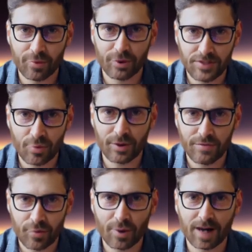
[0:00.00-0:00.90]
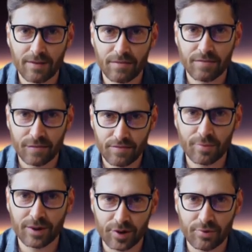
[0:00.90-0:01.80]
2024.
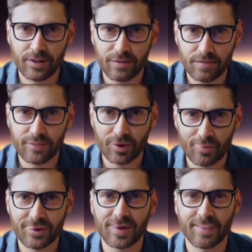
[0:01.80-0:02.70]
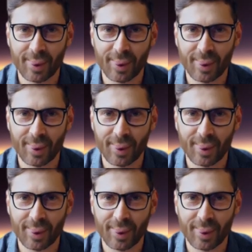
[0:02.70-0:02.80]
Mercury, the elusive